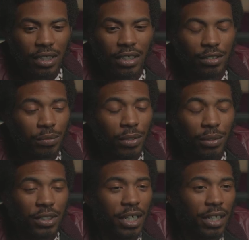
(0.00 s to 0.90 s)
that there's
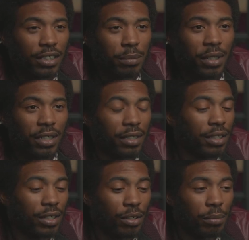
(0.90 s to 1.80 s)
real change
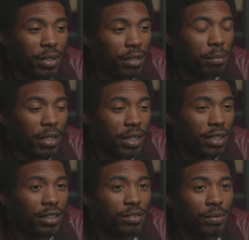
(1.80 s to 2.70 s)
being, you know, being
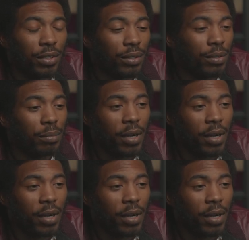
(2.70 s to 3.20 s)
made, there's real